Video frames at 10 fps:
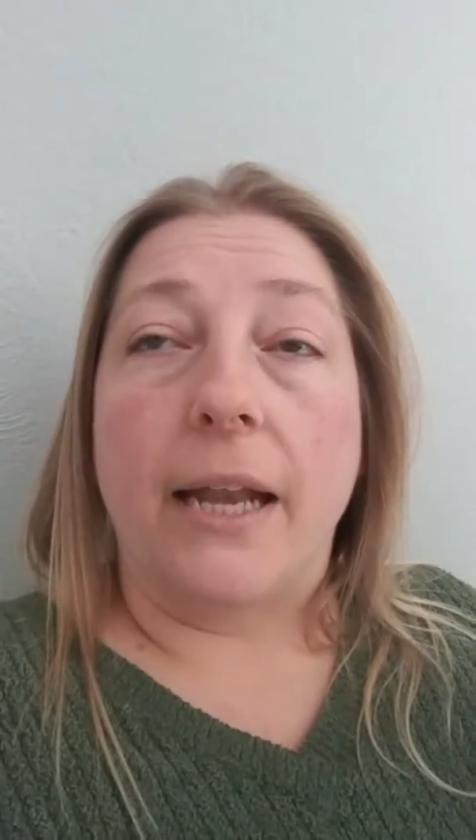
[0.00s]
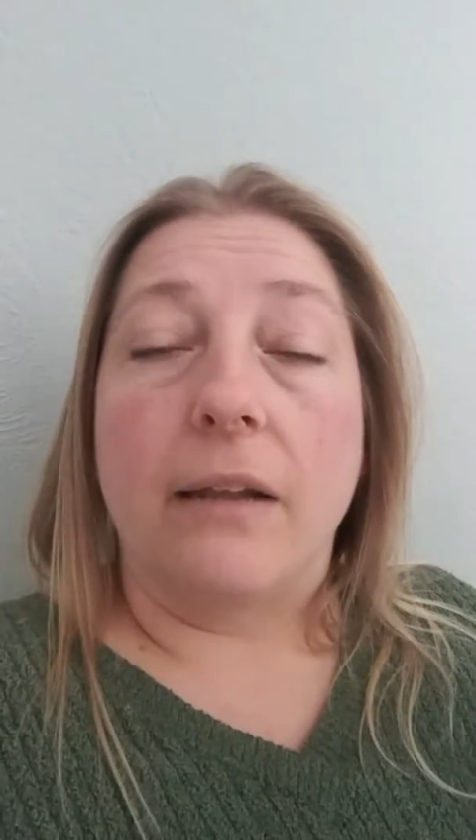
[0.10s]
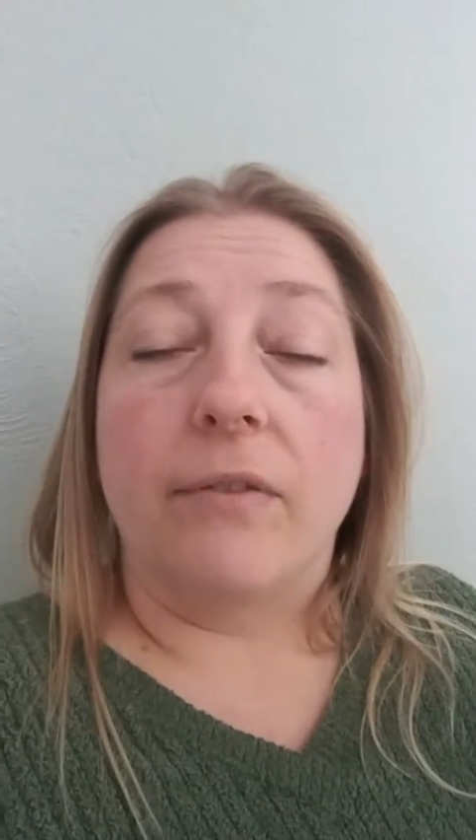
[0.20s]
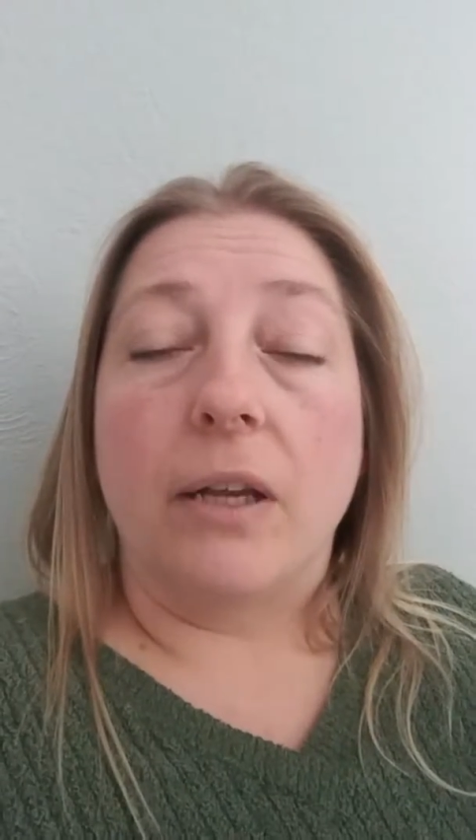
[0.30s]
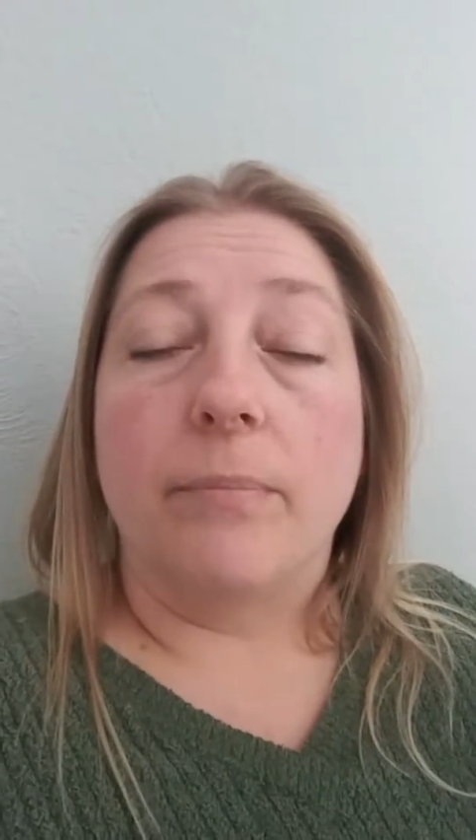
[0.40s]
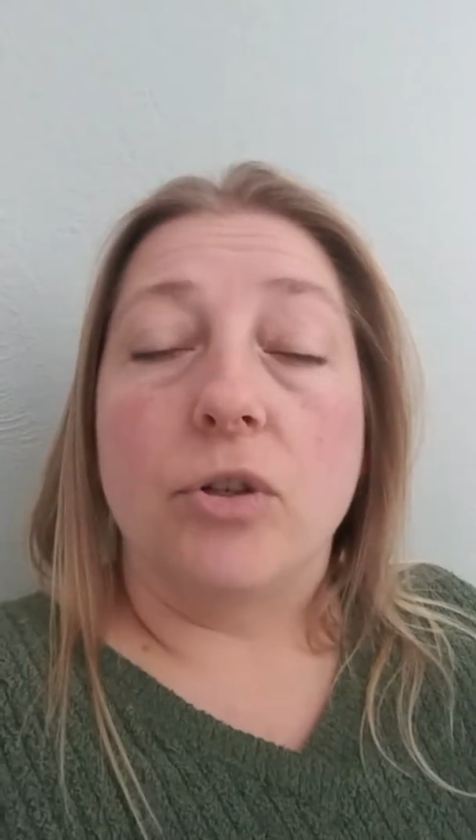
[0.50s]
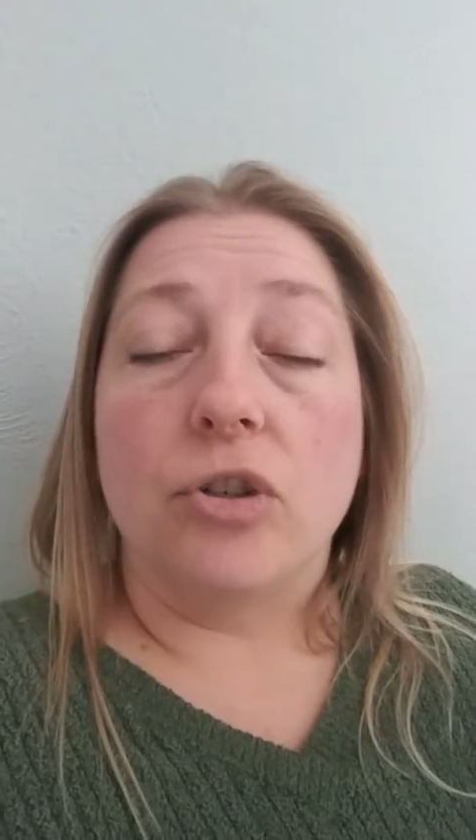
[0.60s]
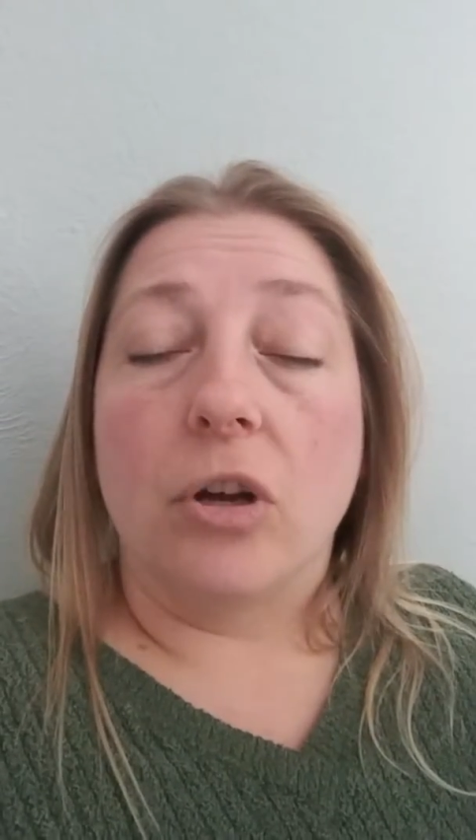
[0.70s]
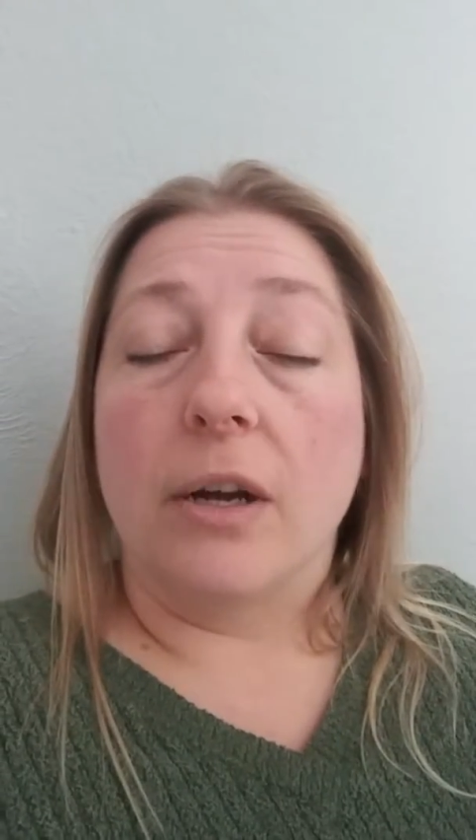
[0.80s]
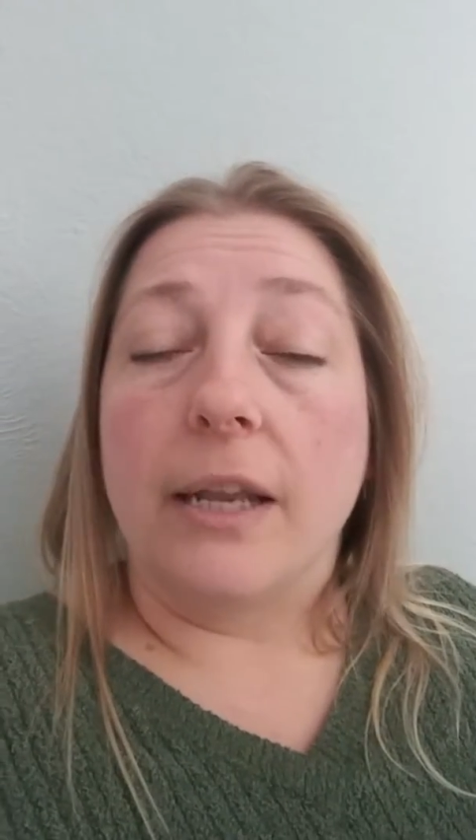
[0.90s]
if I put your
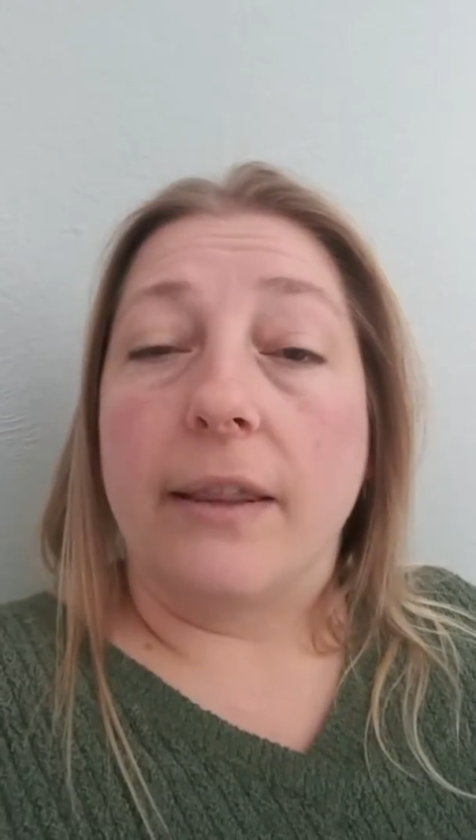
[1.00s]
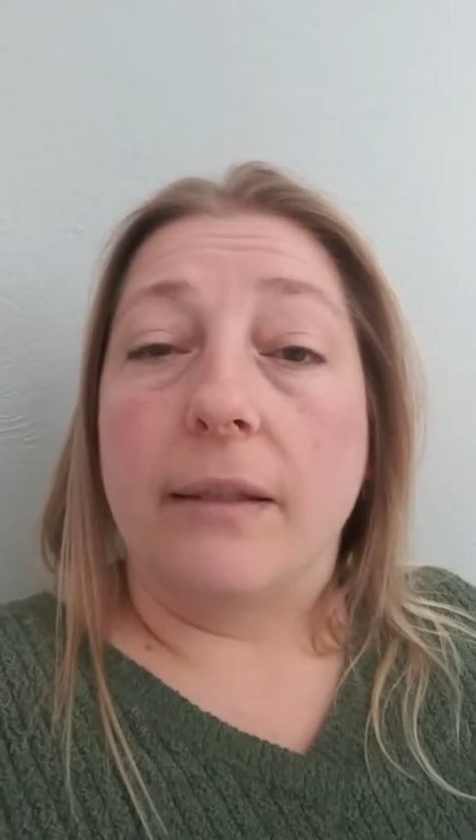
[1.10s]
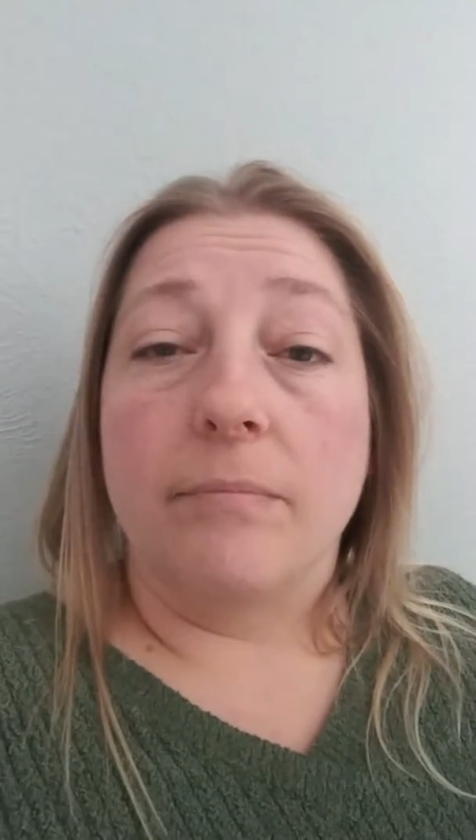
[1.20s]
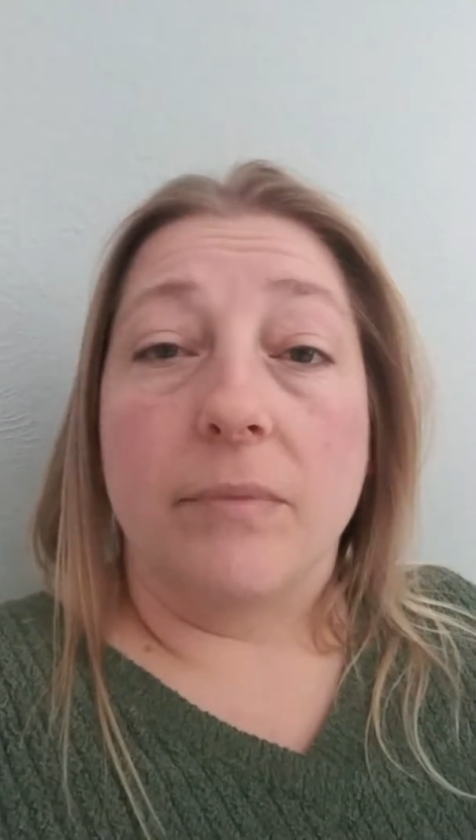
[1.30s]
dog in,